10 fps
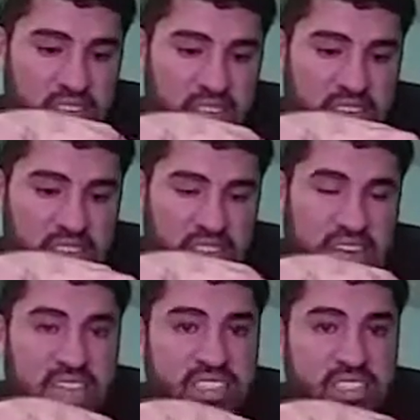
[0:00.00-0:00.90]
It
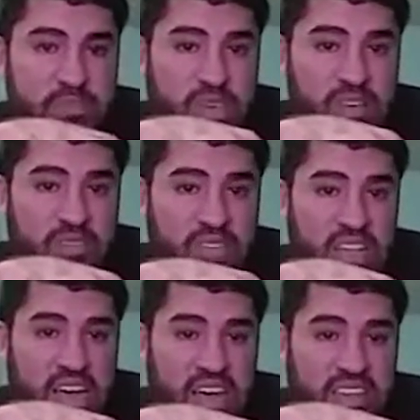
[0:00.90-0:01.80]
lasted me for
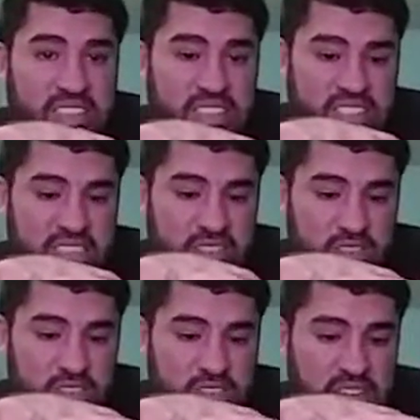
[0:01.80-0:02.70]
like let's see,
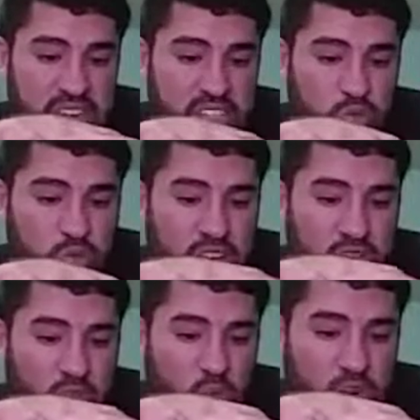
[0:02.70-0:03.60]
till like twelve
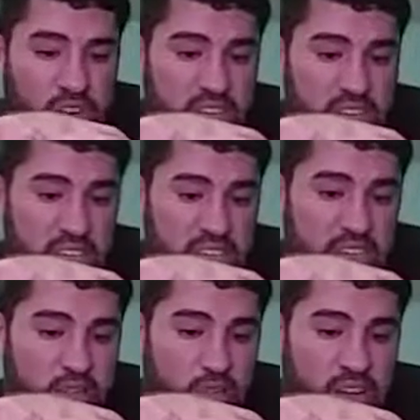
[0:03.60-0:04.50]
or one.
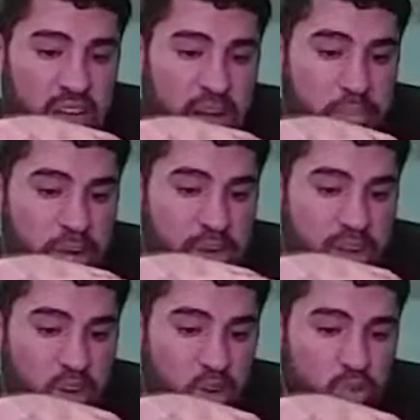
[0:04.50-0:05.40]
When I got back
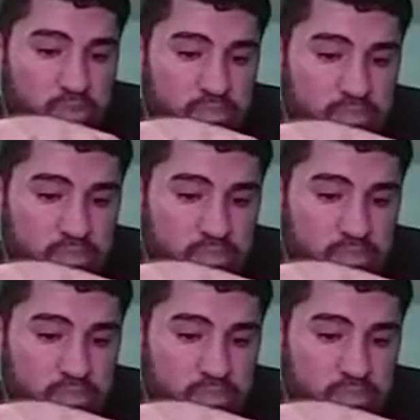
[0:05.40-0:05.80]
home,